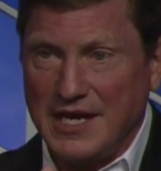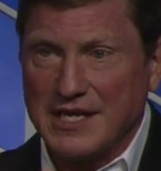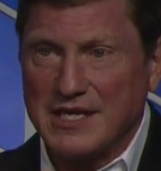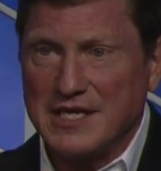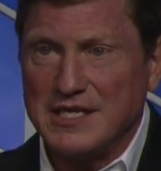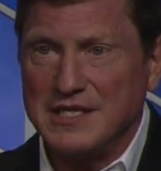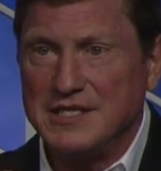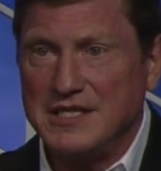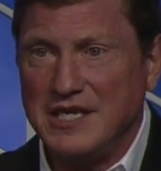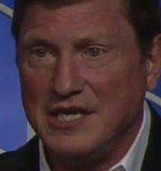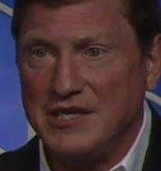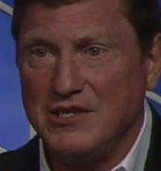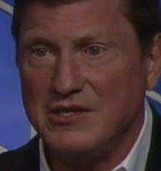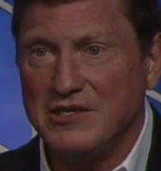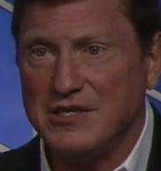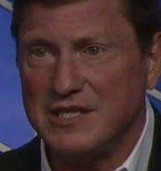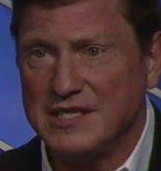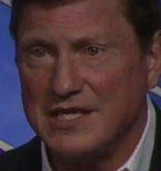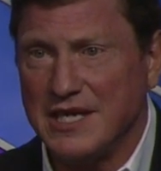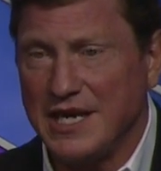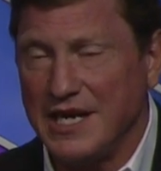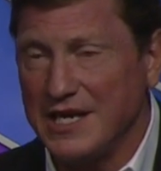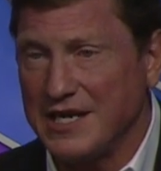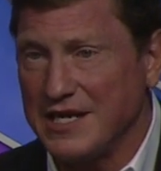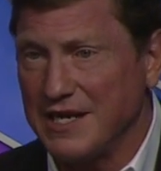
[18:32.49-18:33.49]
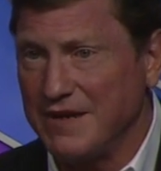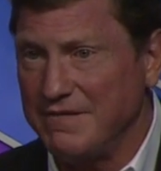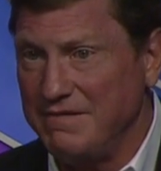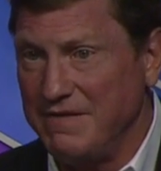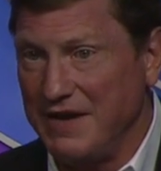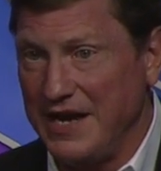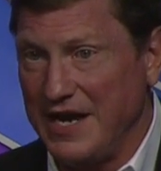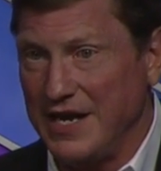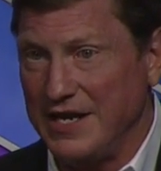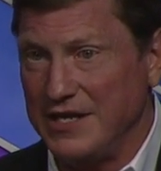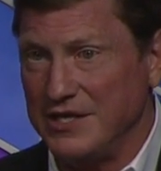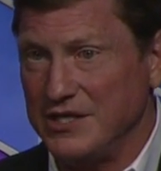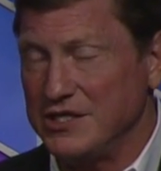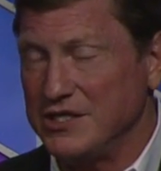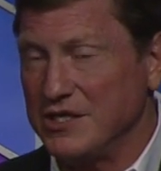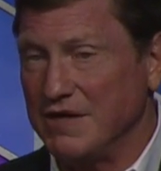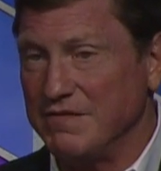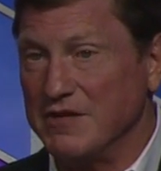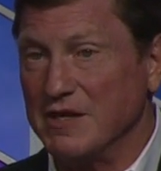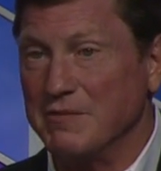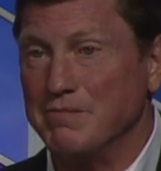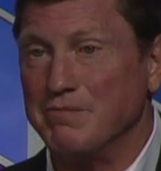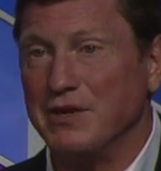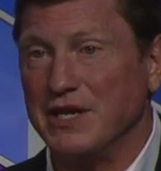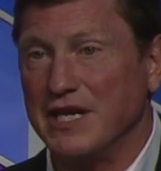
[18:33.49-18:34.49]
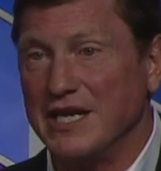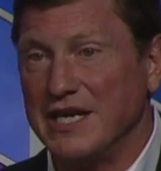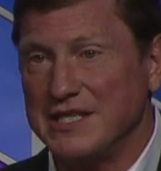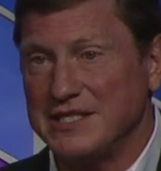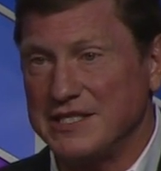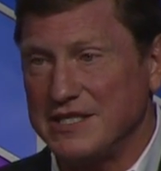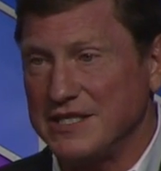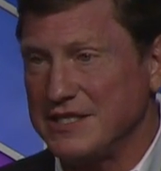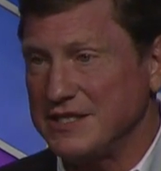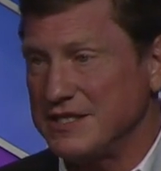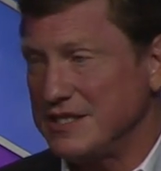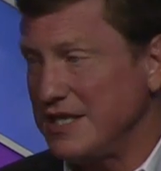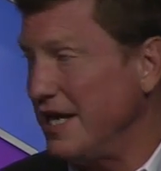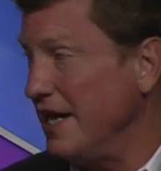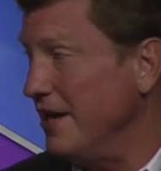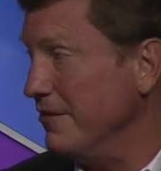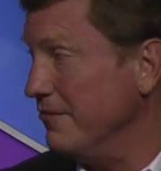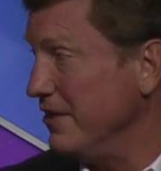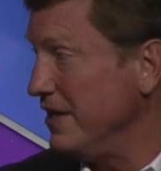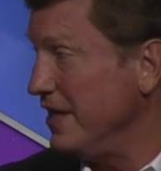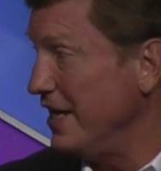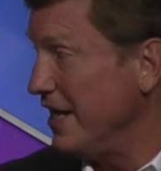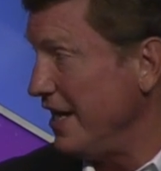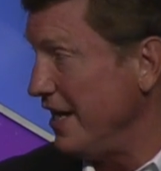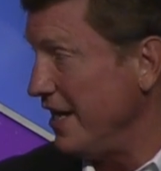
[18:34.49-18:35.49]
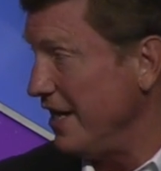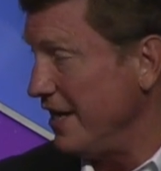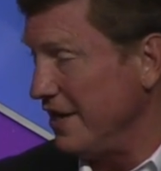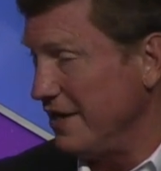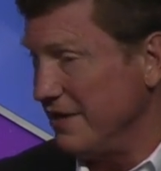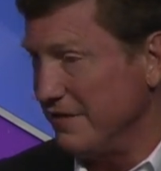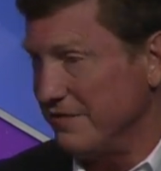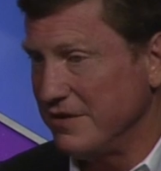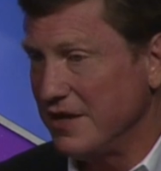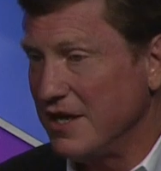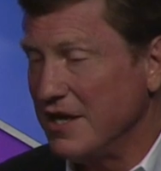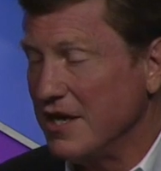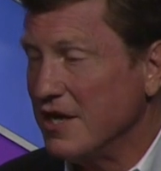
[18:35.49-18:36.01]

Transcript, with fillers: continue to take advantage of the blessings that we have.